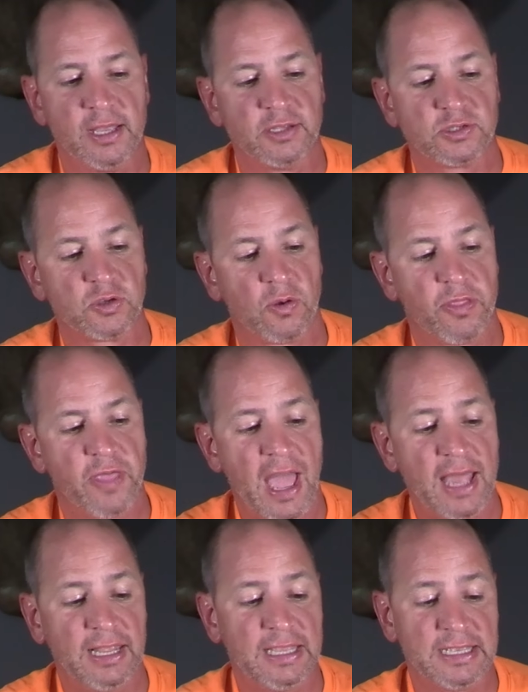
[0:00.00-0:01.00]
So
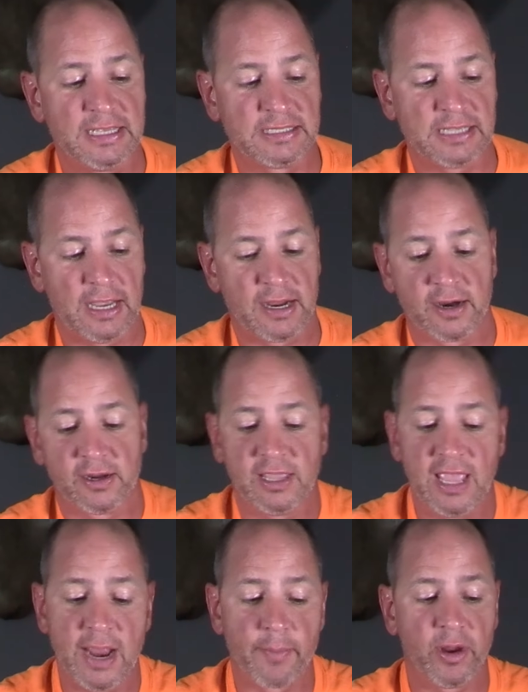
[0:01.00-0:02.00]
that is our
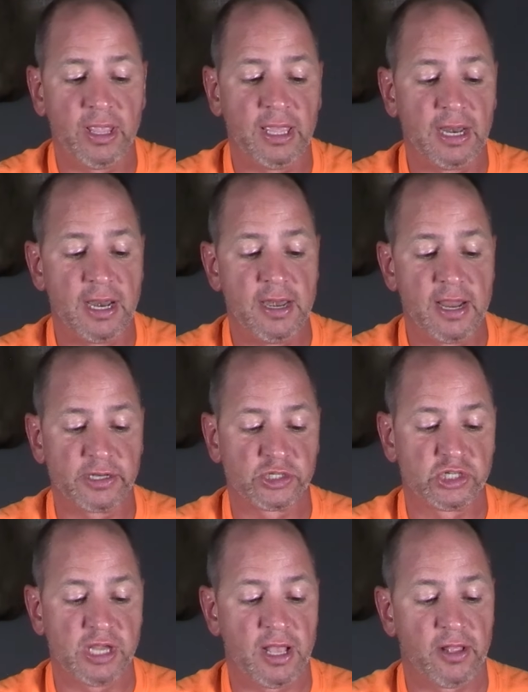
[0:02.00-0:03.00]
camera in a
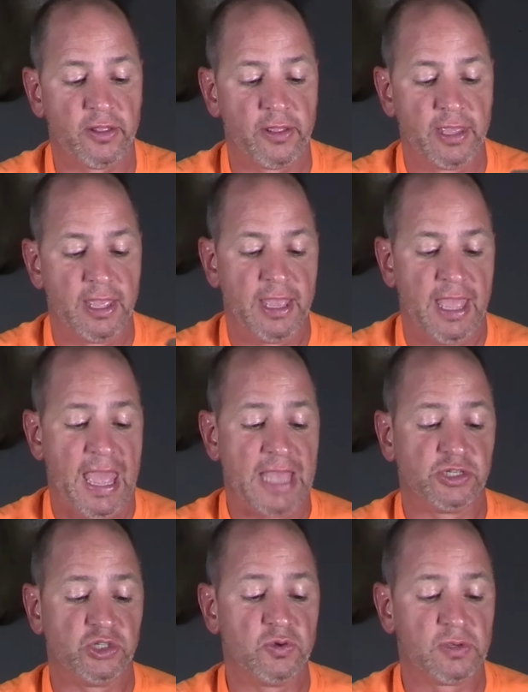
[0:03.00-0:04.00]
nutshell.
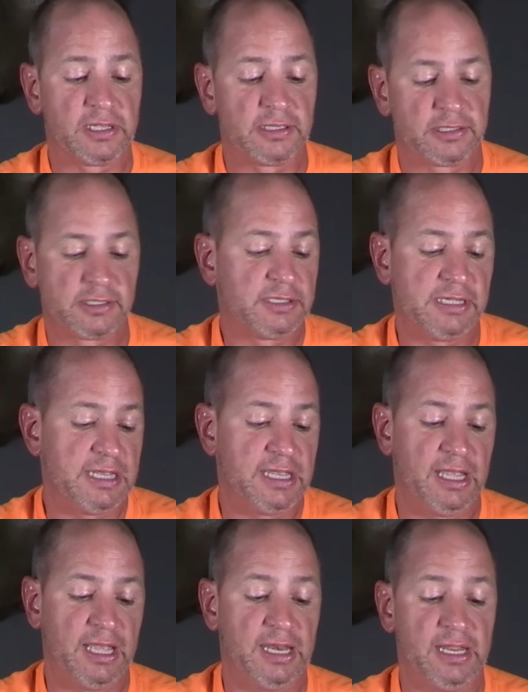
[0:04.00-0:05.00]
As you can
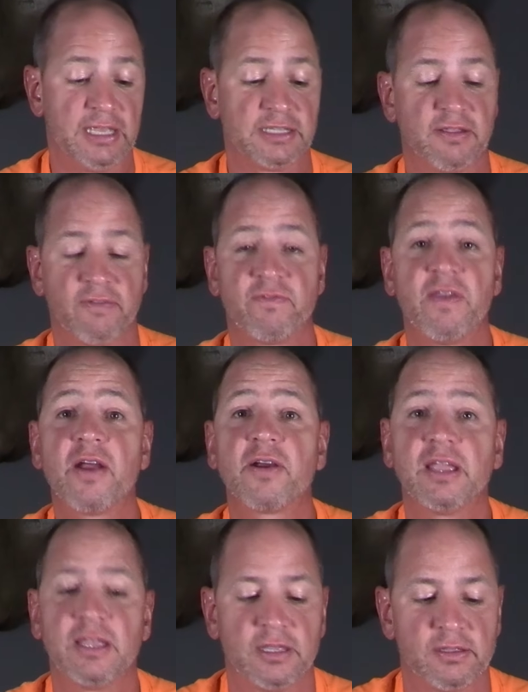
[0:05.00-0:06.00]
see, it is
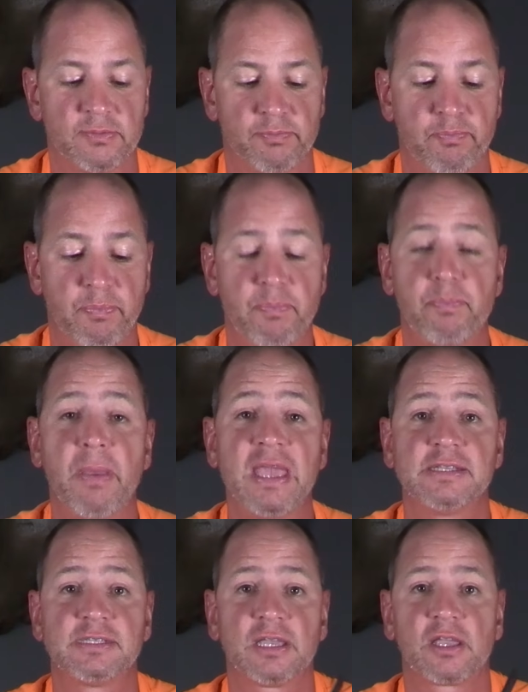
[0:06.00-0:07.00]
very
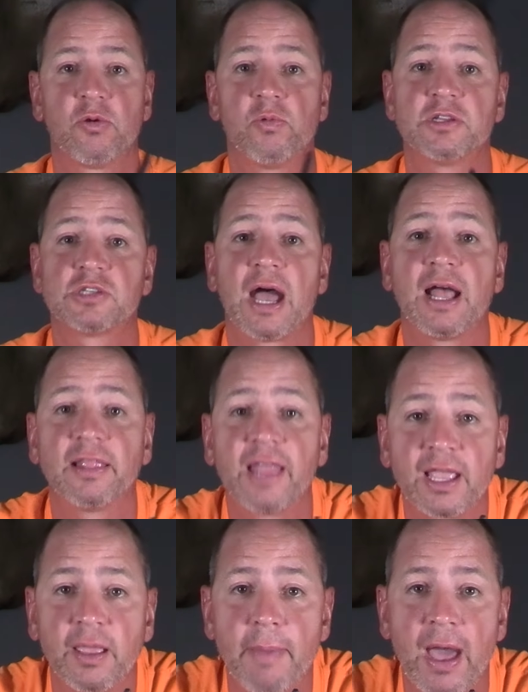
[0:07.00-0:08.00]
basic, which I
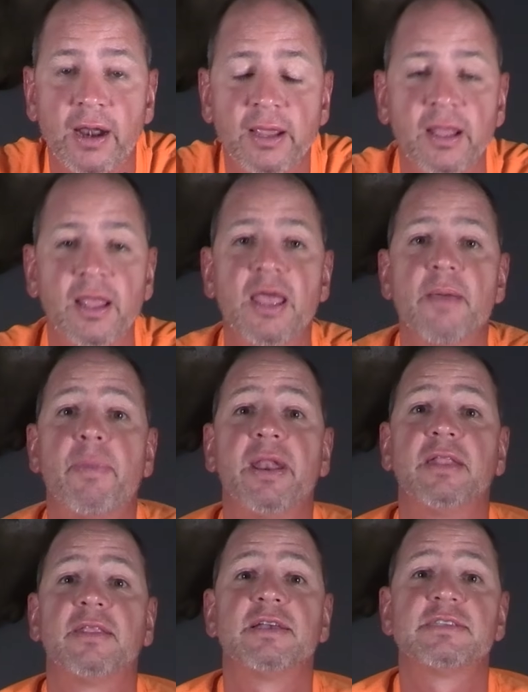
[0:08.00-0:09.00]
like about it, but
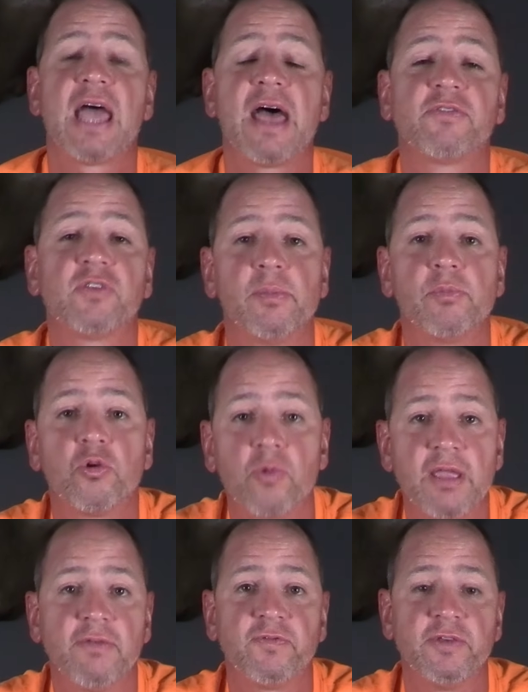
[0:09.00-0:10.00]
it does have some
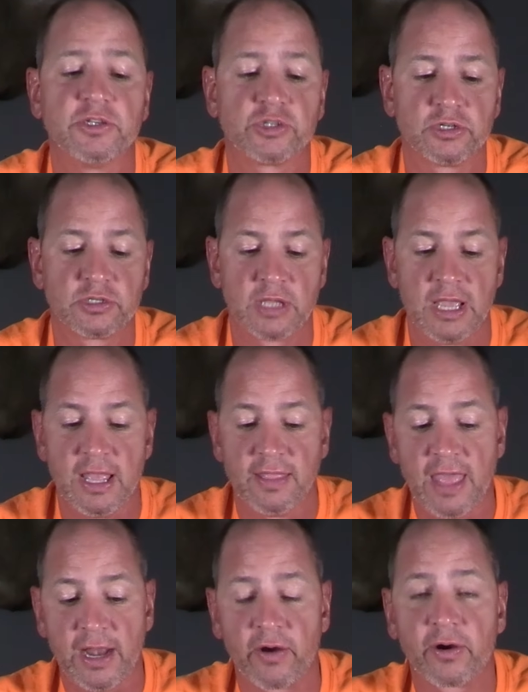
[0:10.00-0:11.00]
great features
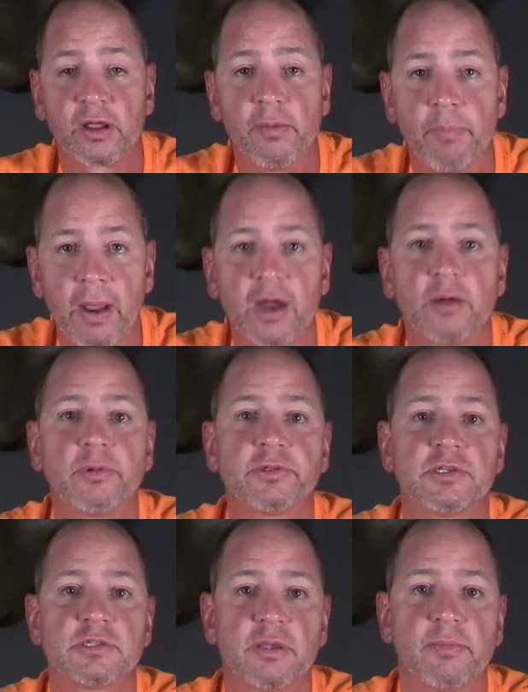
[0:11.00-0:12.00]
that are comparable
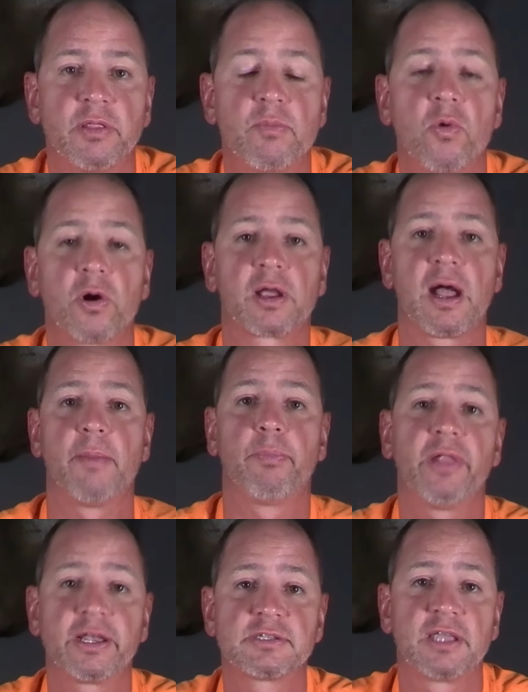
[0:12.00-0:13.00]
to some of the more
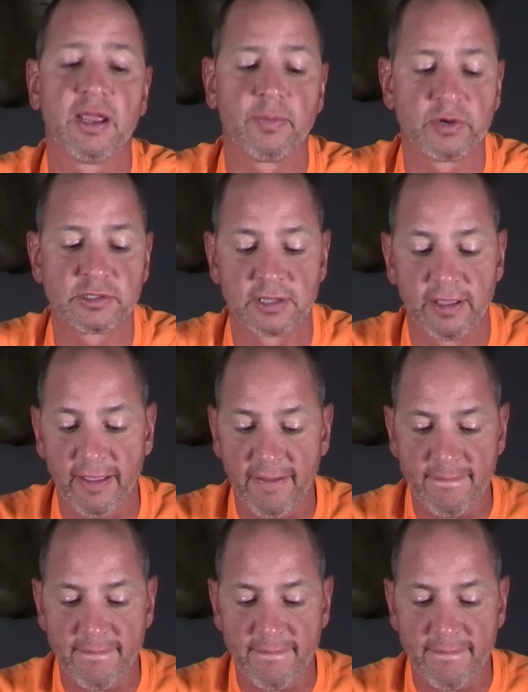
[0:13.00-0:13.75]
complex cameras.